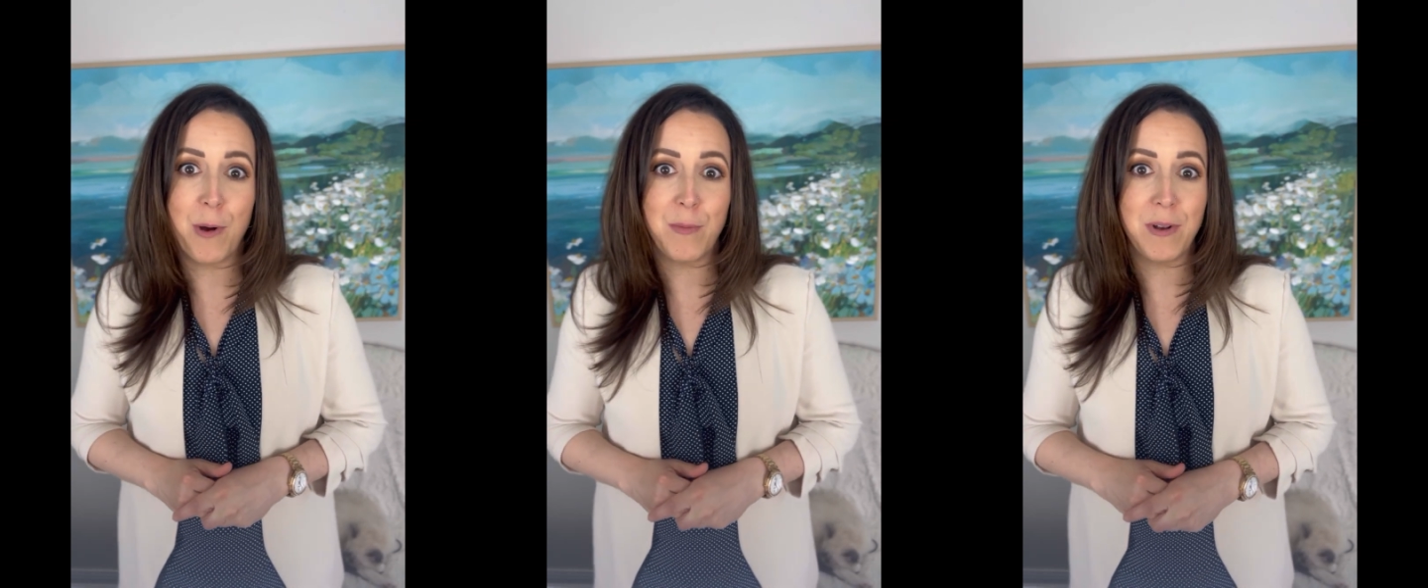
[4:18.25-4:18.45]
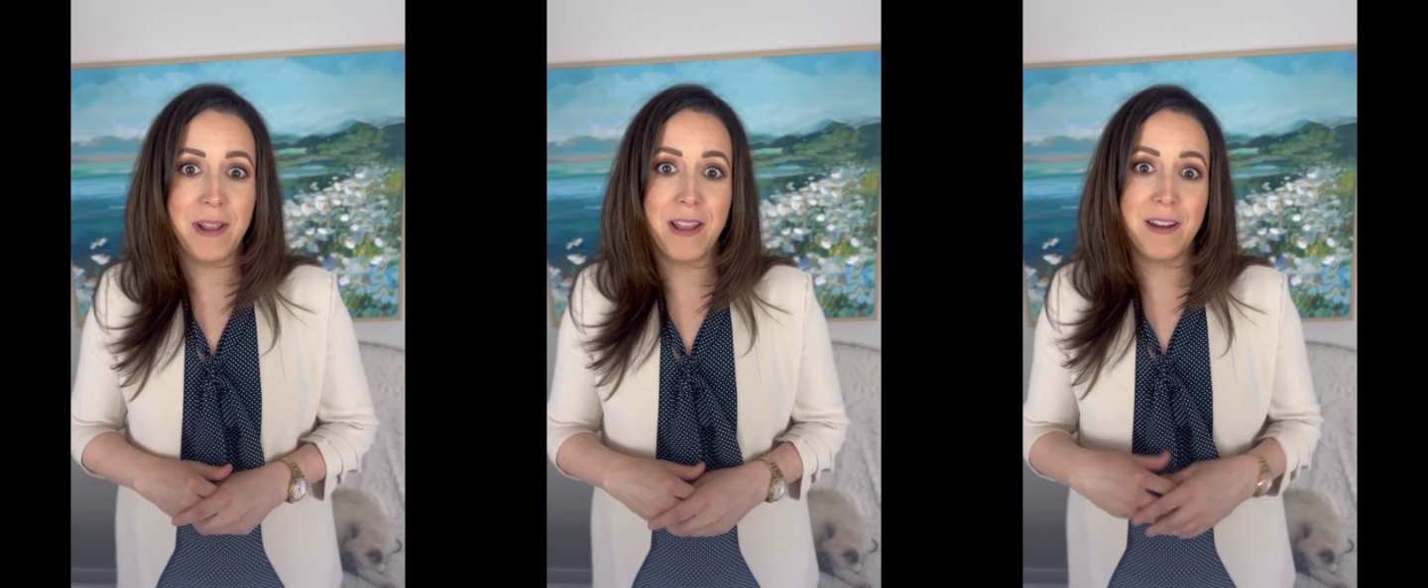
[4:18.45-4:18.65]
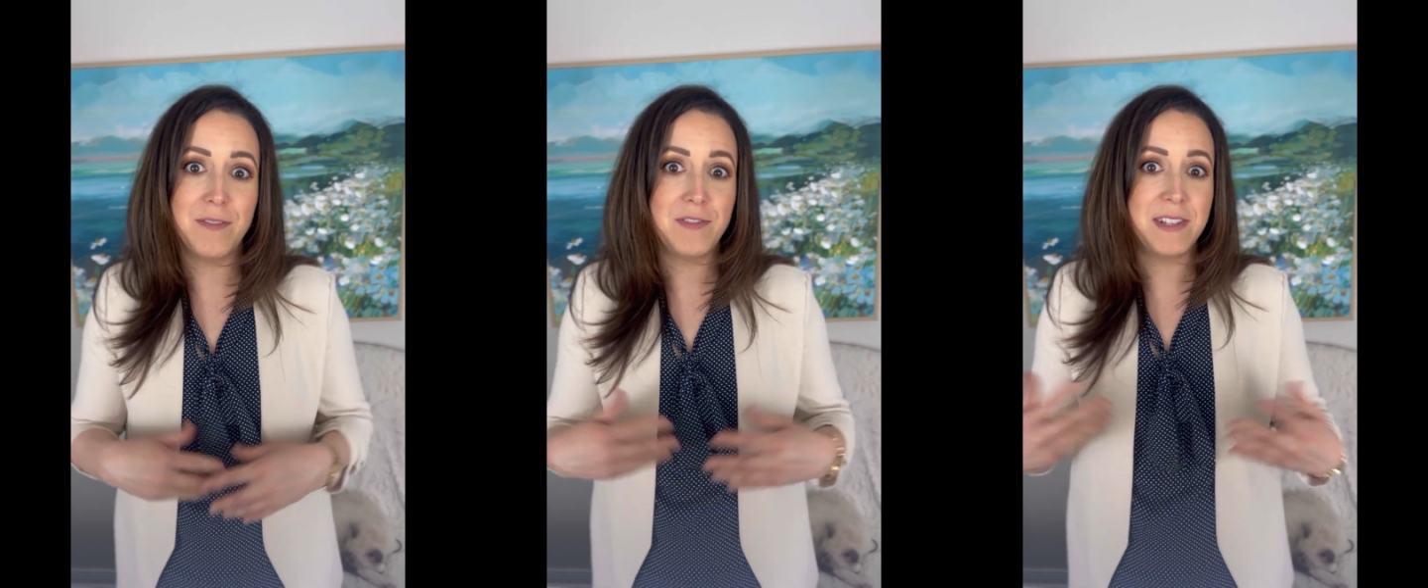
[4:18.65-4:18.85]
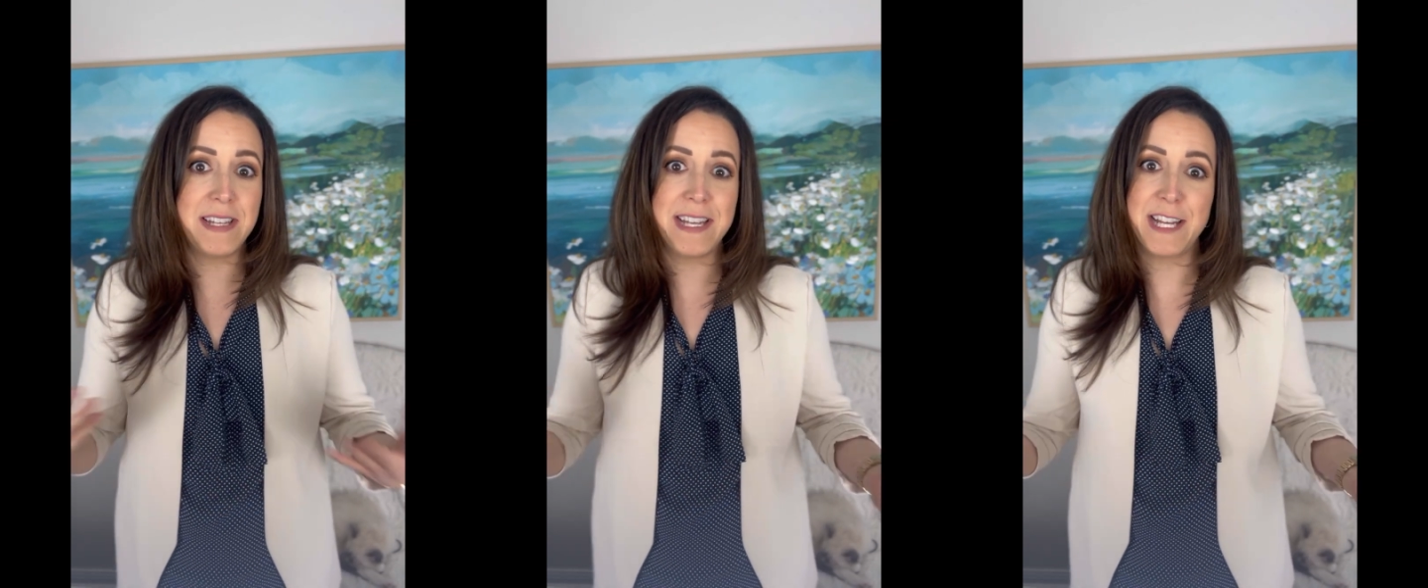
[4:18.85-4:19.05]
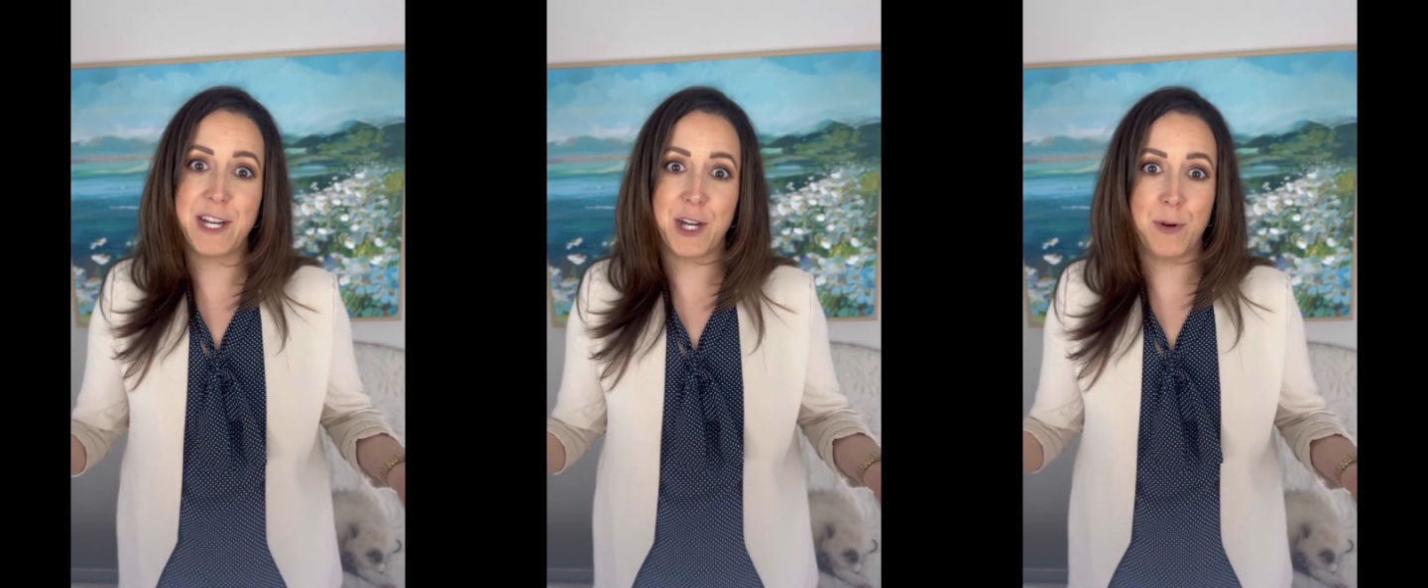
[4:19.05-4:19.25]
I would love to
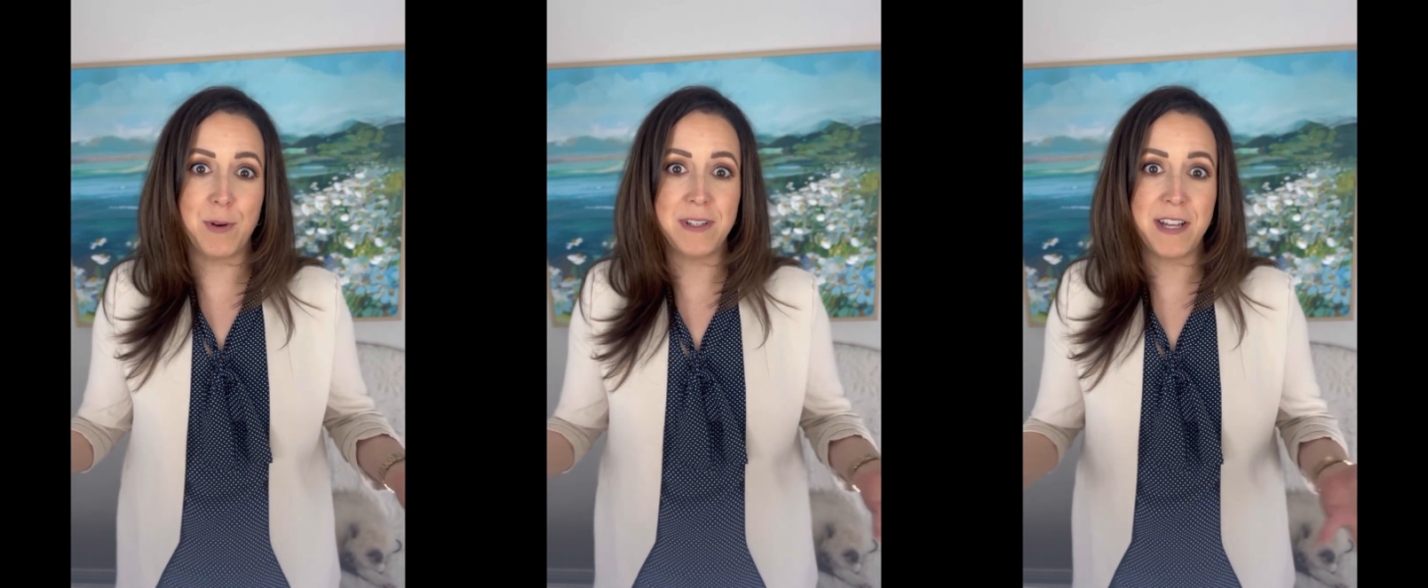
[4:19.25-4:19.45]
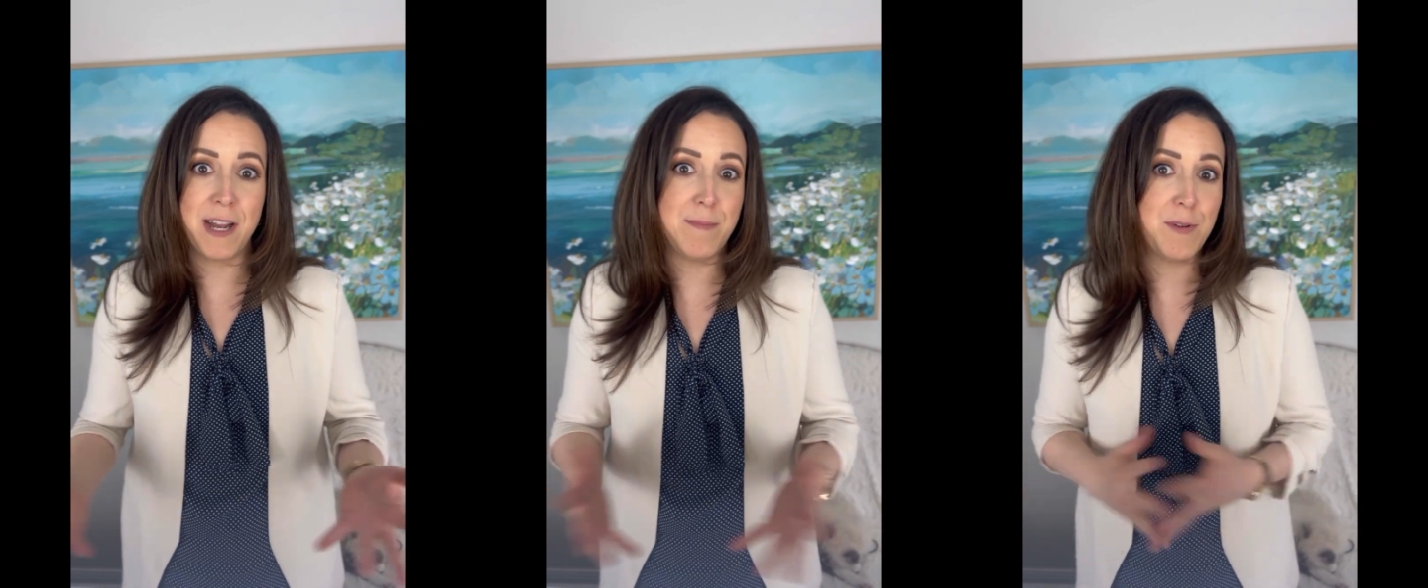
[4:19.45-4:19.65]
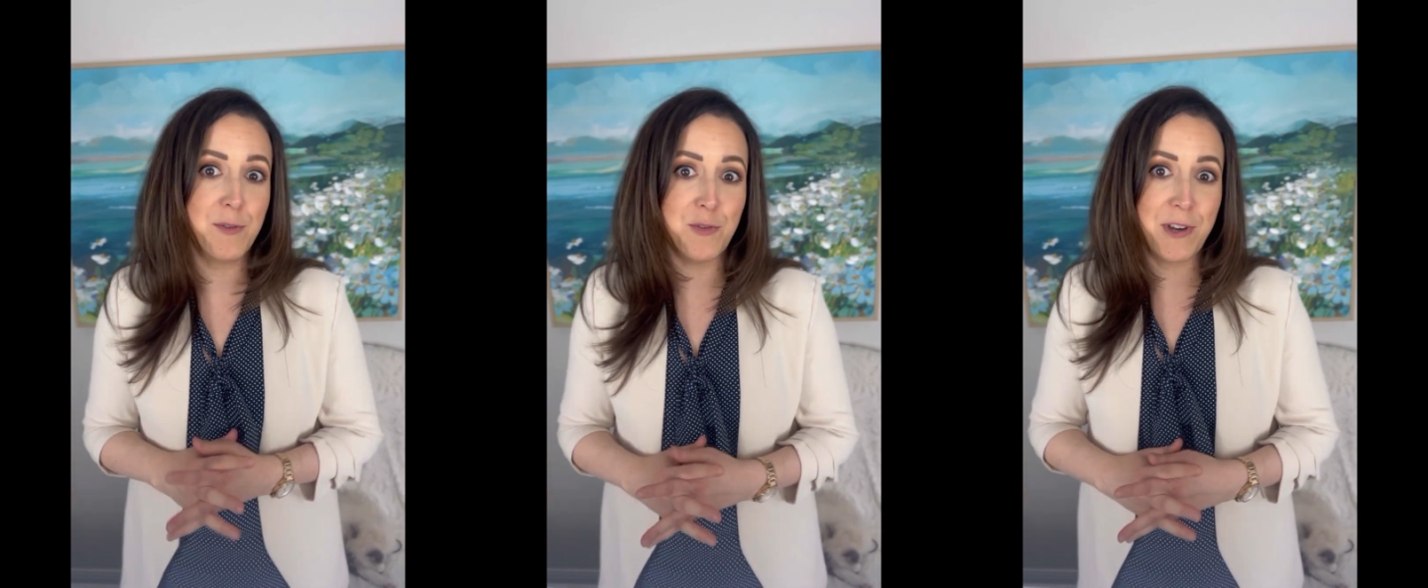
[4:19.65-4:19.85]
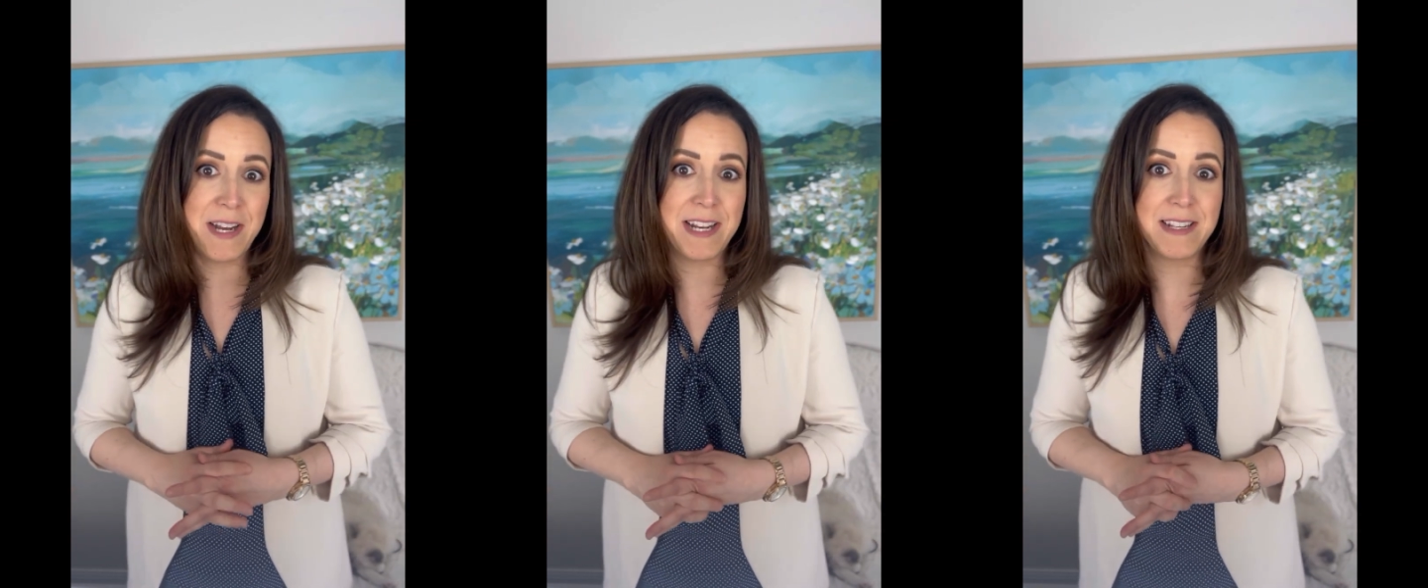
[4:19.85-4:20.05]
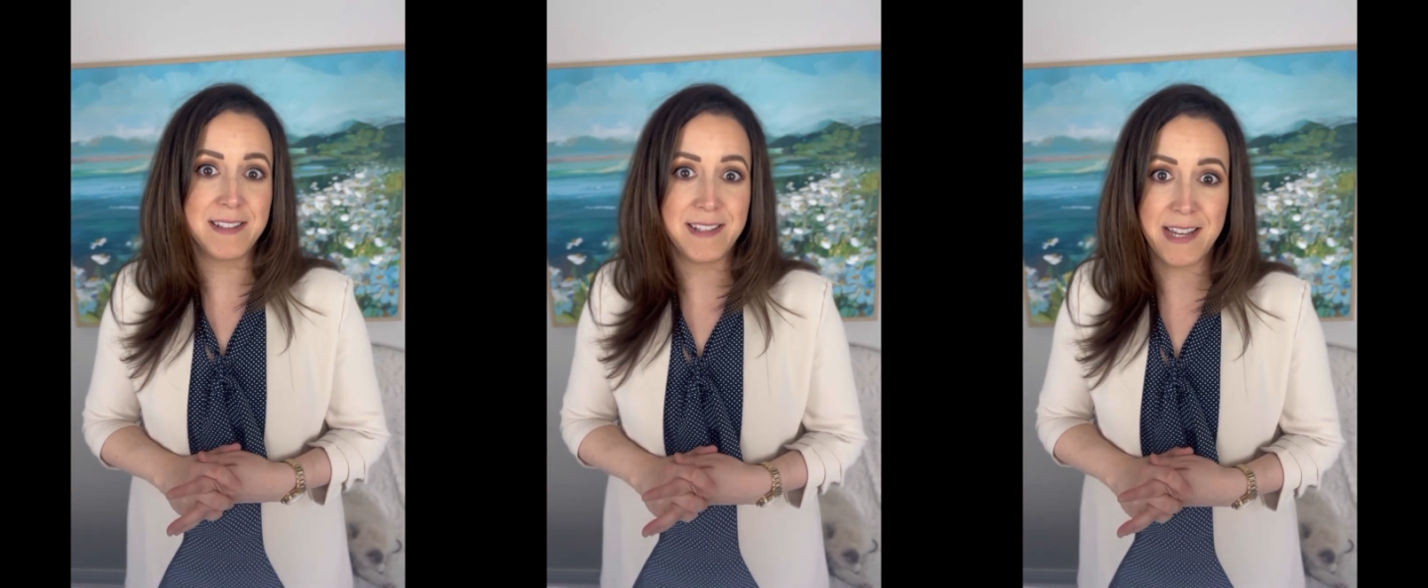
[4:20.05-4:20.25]
hear what type of
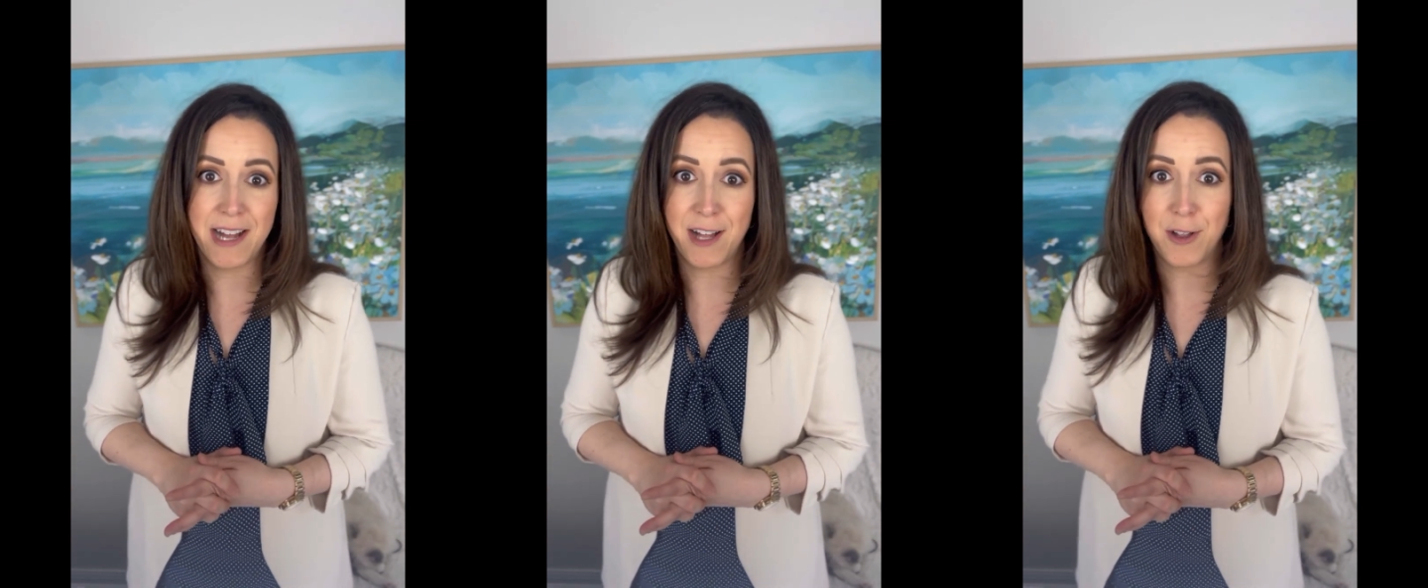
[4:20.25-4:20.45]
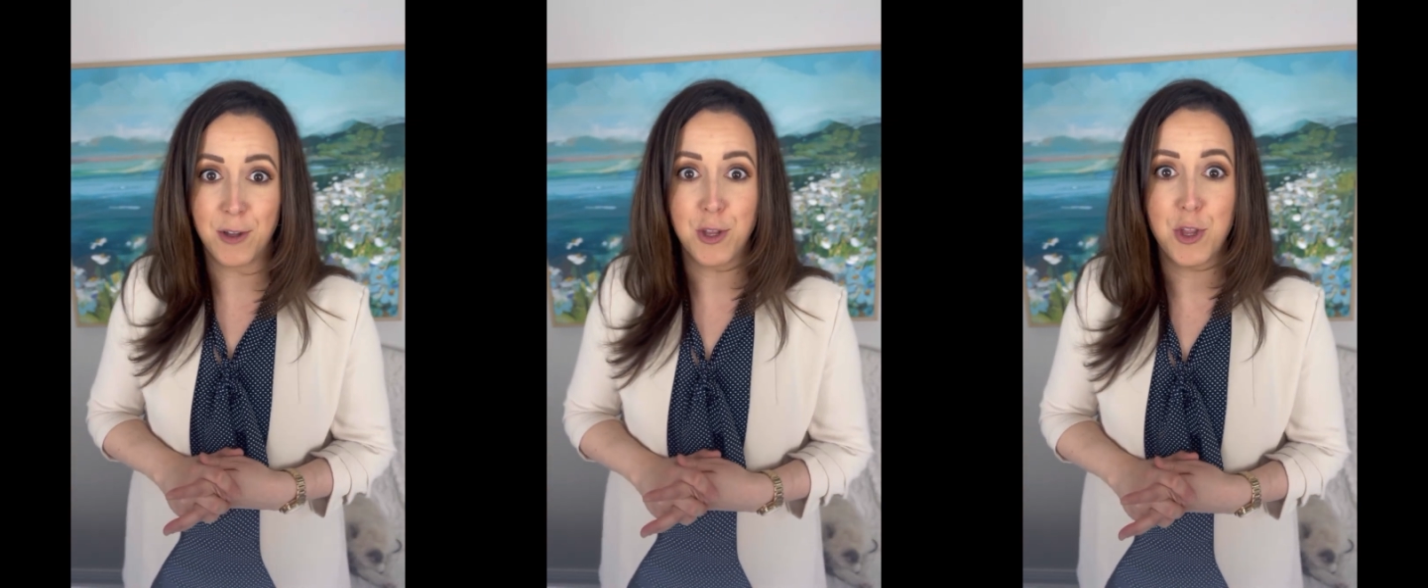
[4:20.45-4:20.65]
trading style